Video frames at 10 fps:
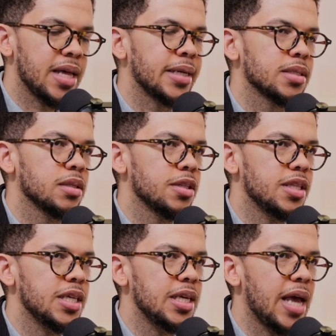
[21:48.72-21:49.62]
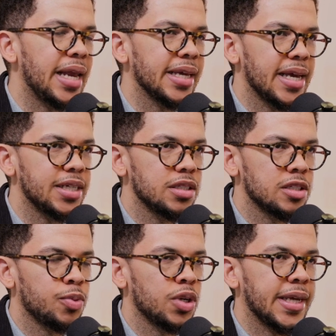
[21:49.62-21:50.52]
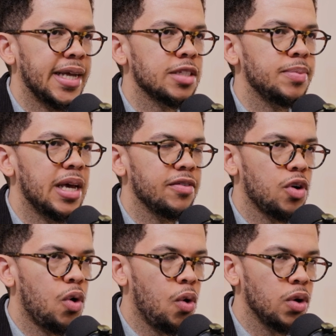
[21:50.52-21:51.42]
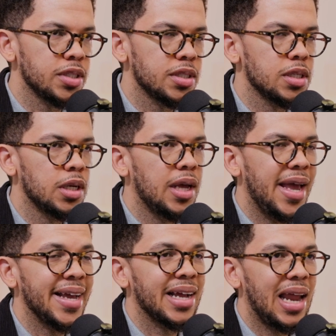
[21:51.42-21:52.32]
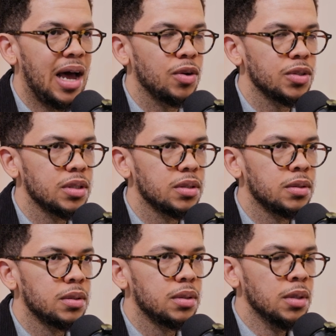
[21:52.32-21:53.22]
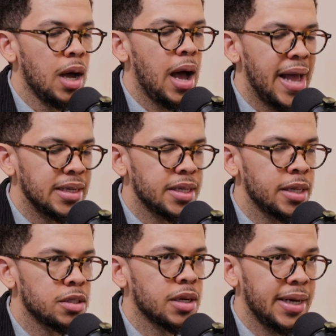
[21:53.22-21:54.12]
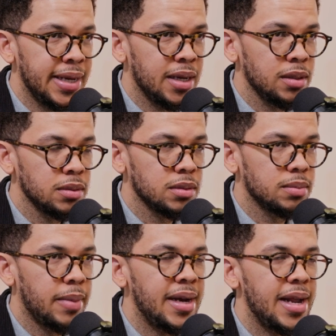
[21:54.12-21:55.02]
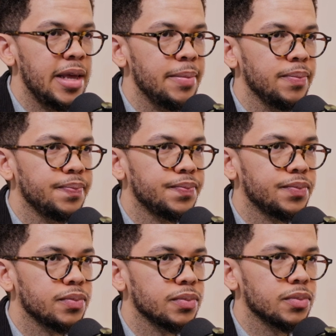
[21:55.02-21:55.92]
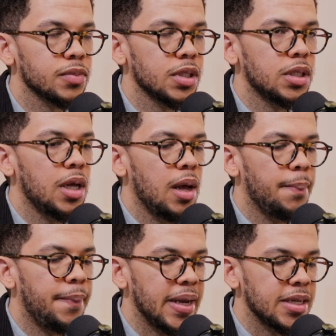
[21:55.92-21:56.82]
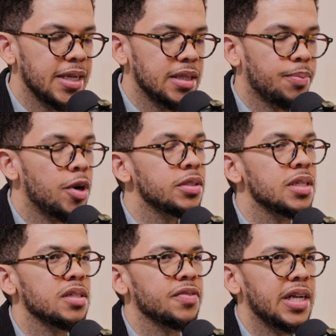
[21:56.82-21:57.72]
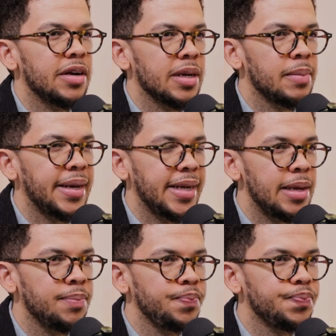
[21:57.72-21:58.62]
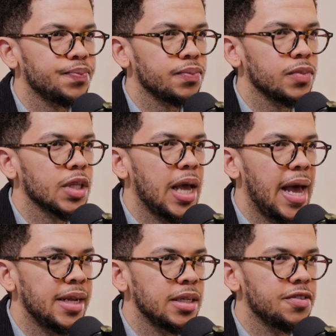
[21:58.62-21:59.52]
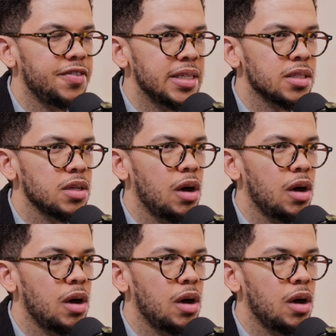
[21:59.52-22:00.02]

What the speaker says: that the allegations brought against me have caused a cloud. I intend to clear my name, but in the process of clearing my name and in defense